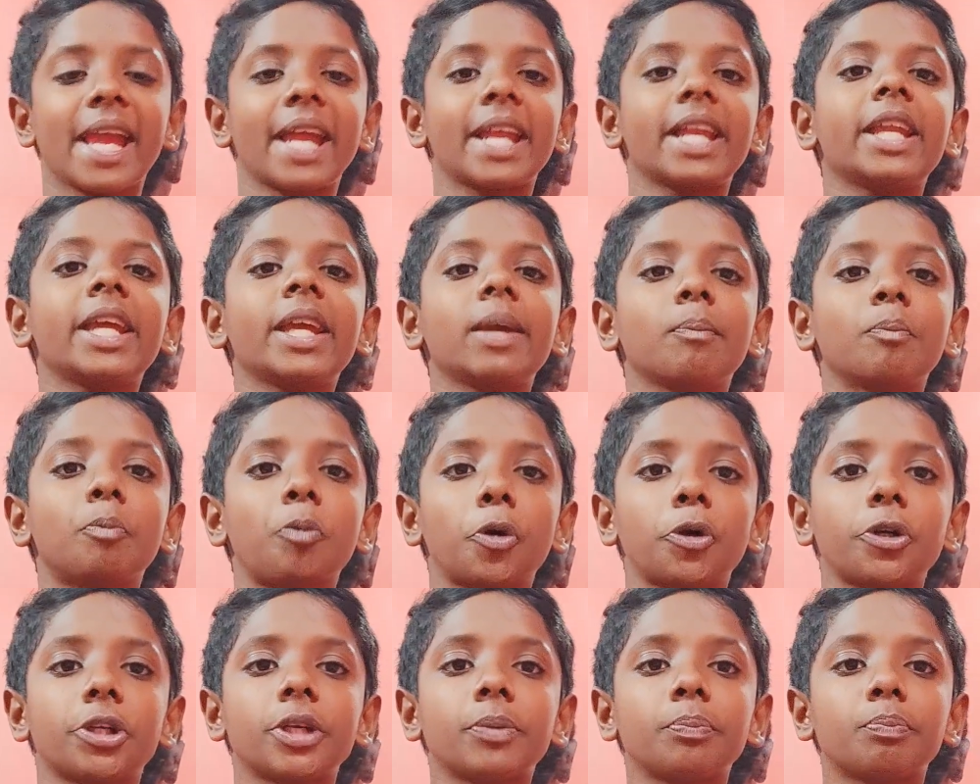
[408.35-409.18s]
any
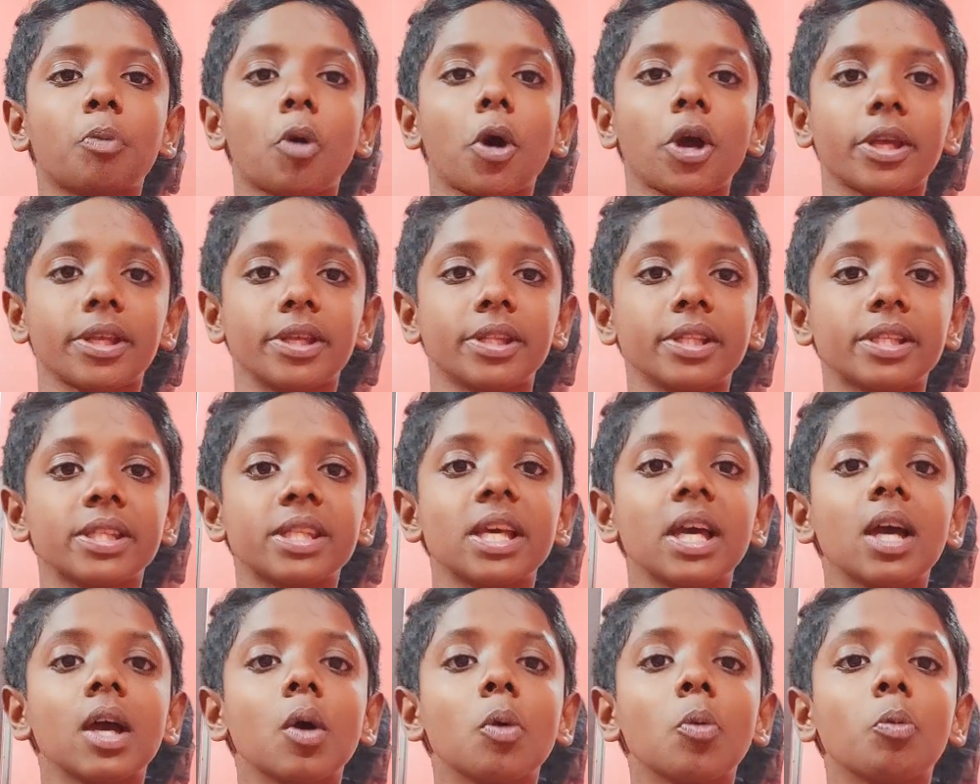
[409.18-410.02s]
important
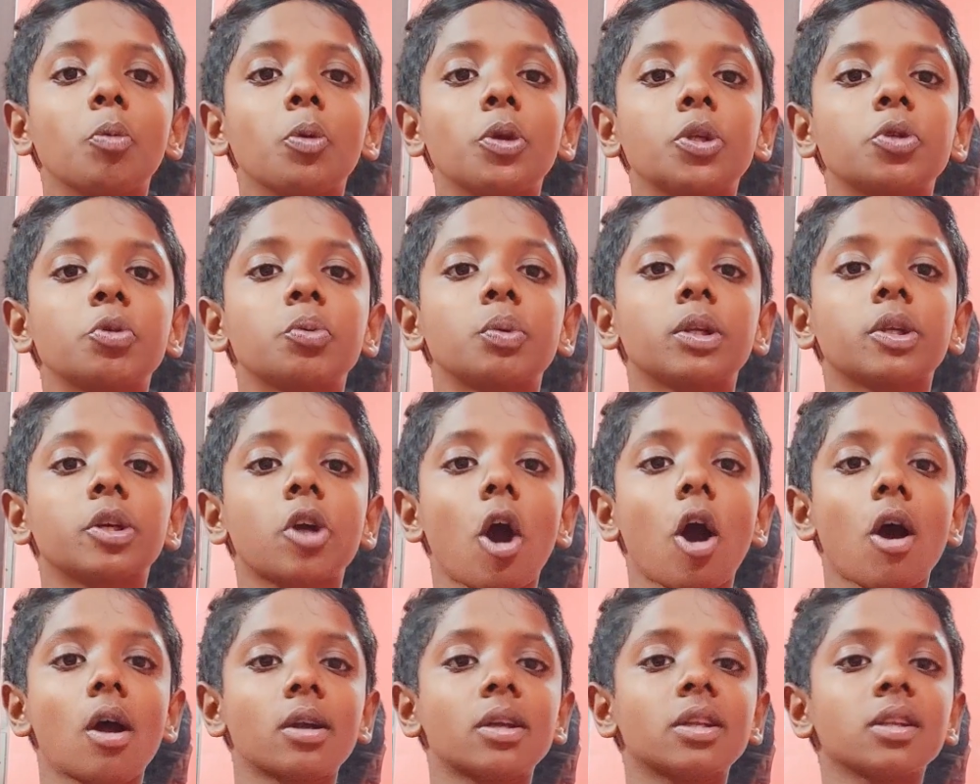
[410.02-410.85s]
points which would
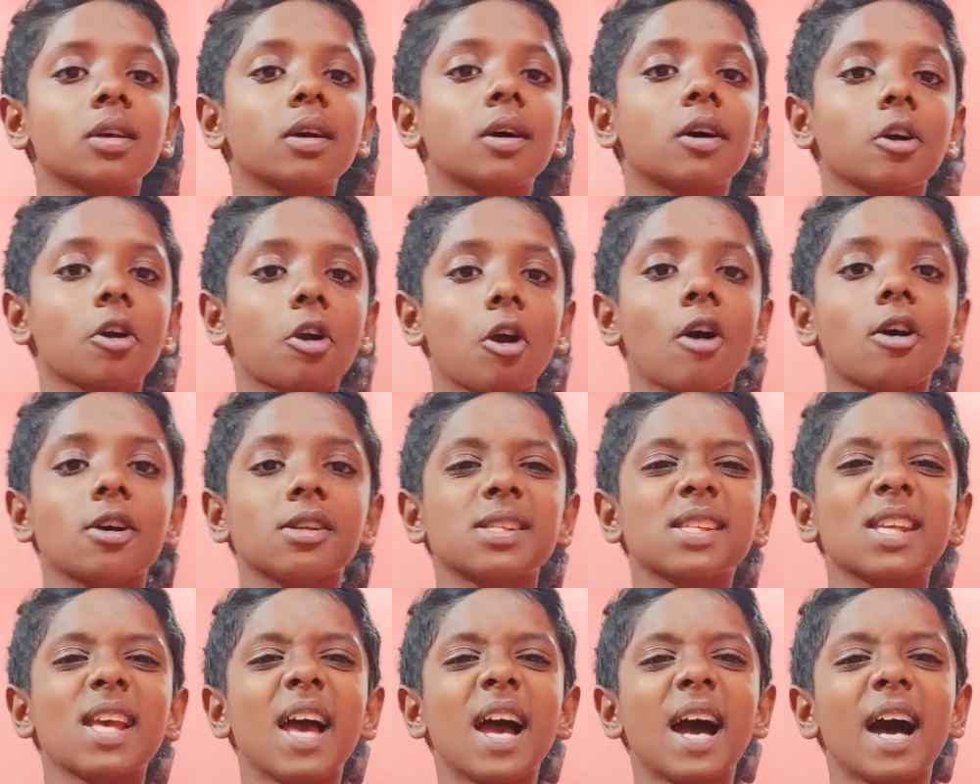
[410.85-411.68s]

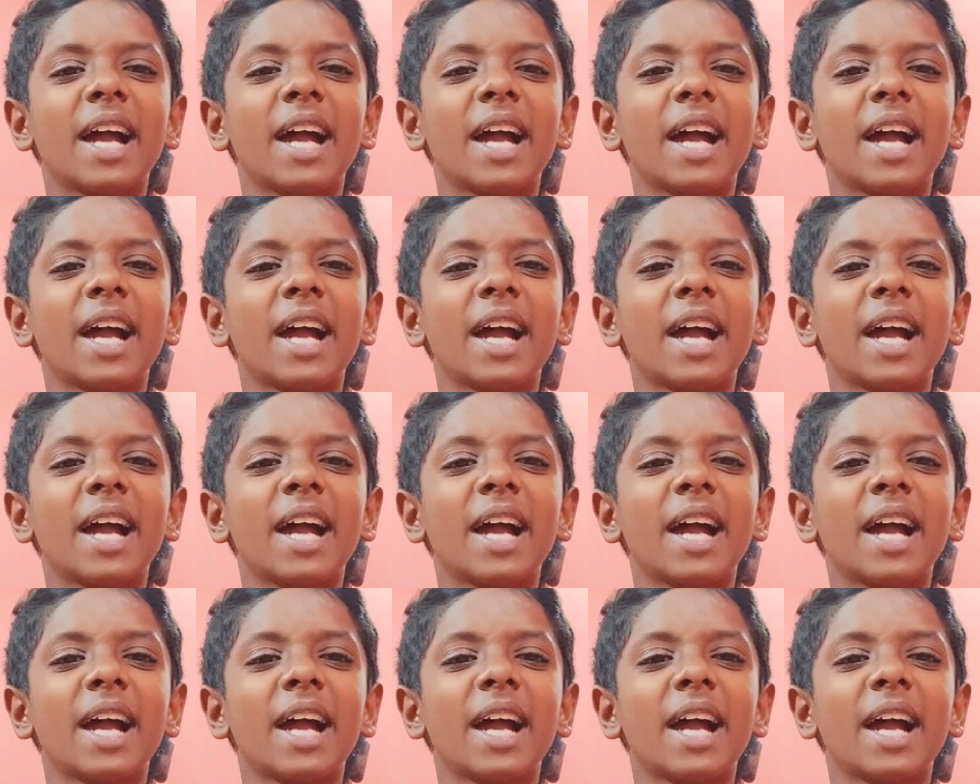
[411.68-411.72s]
cause